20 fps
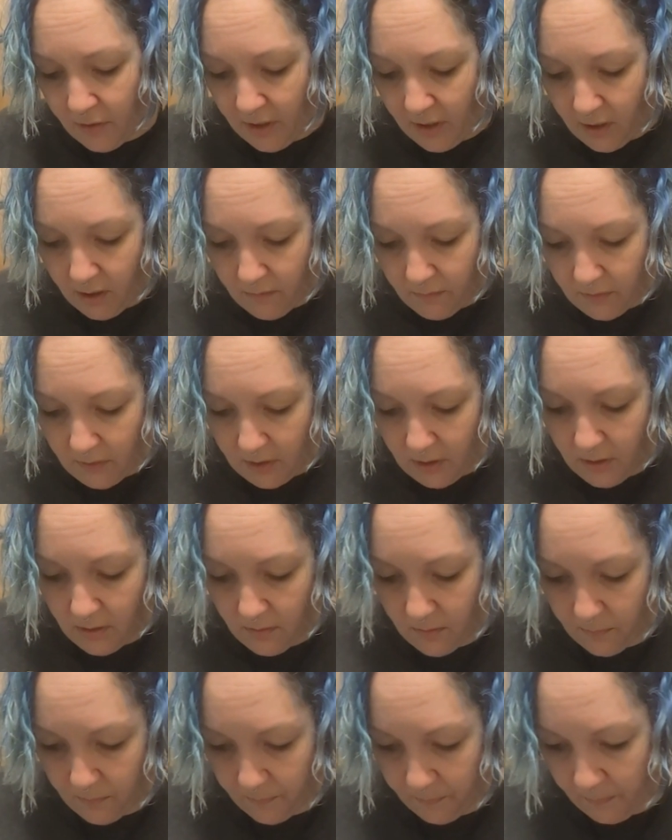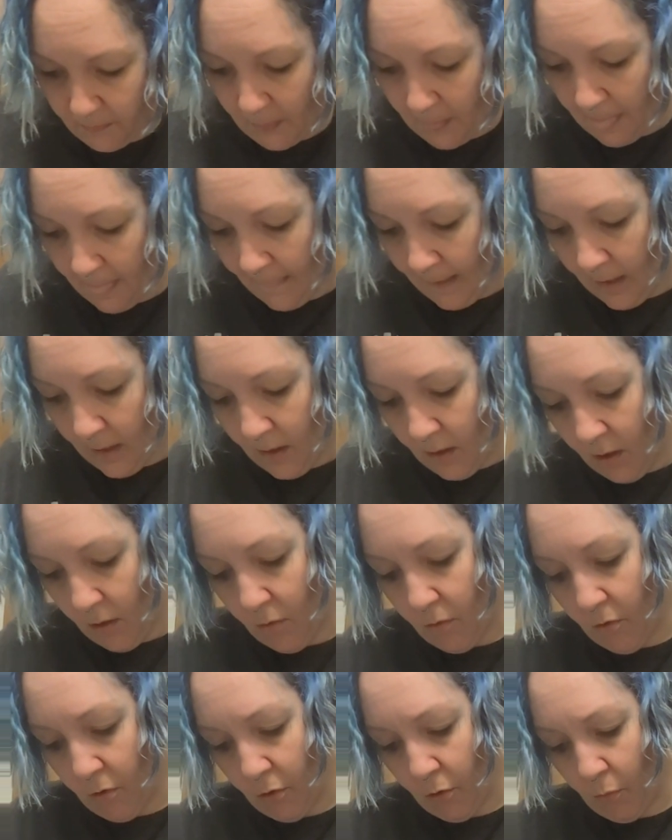advocate
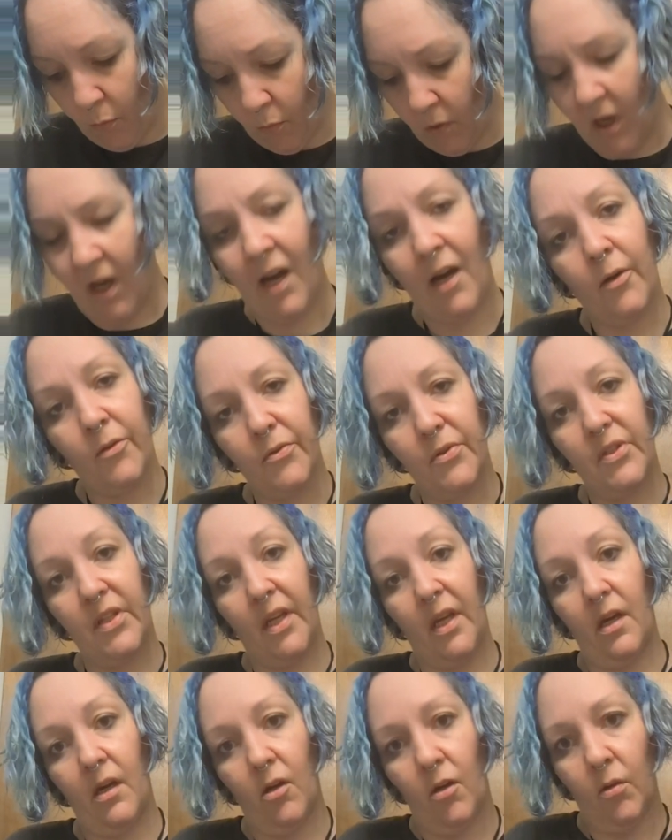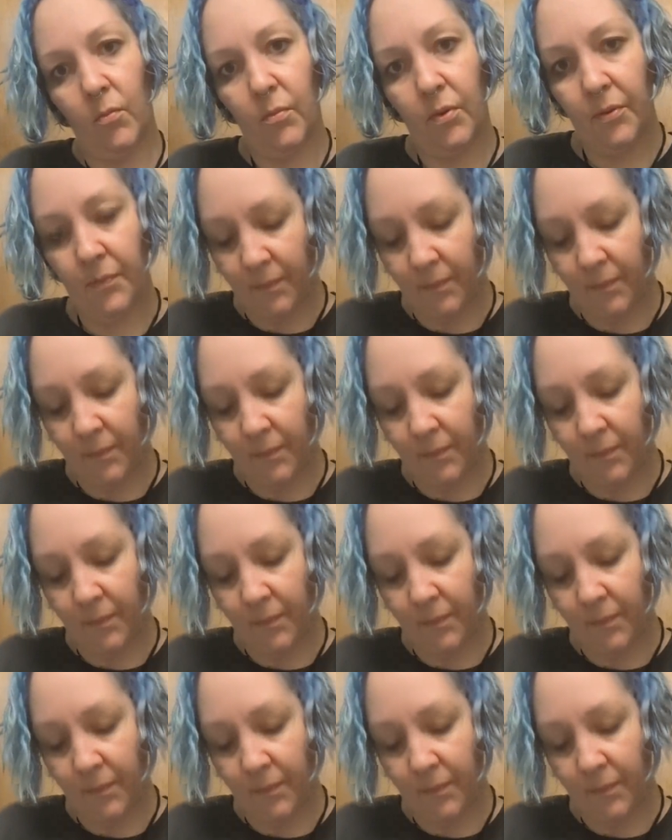or how to get help.